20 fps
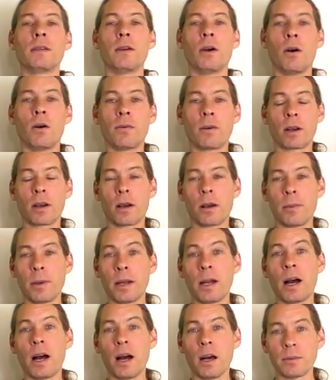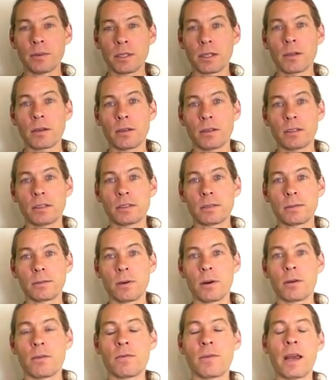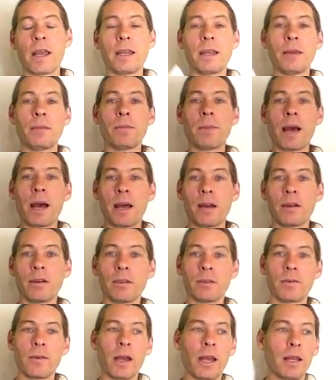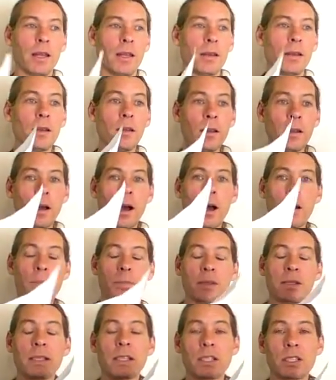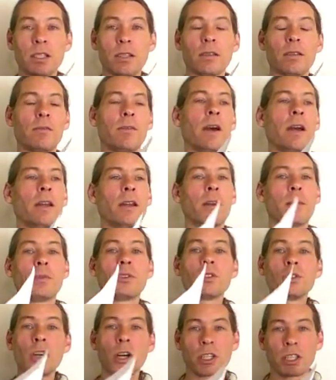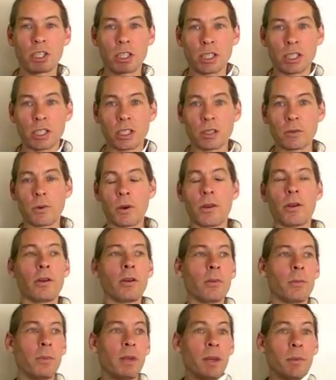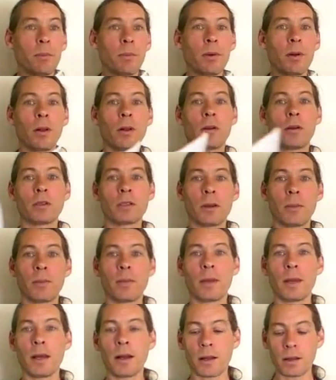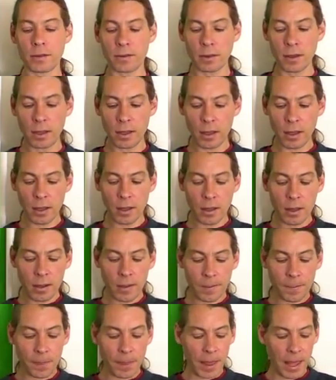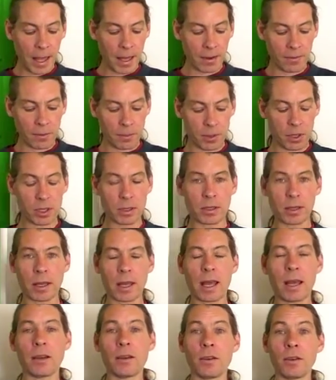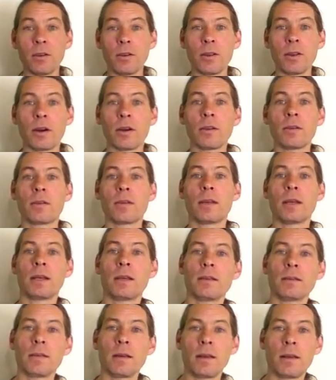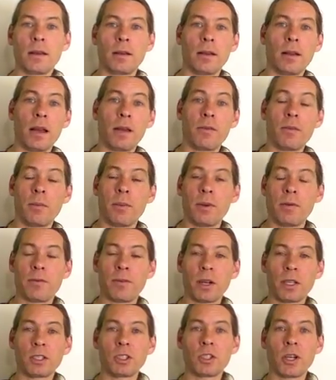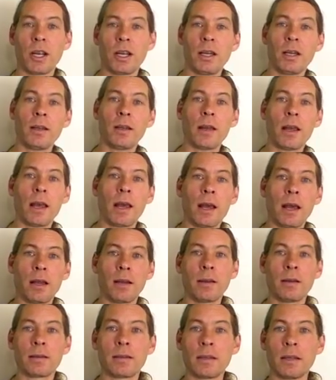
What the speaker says: overcoming obstacles or fighting battles, fighting oppositions, fighting obstructions, whether in people or something else. And if a person can't do those things, life will be frustrating and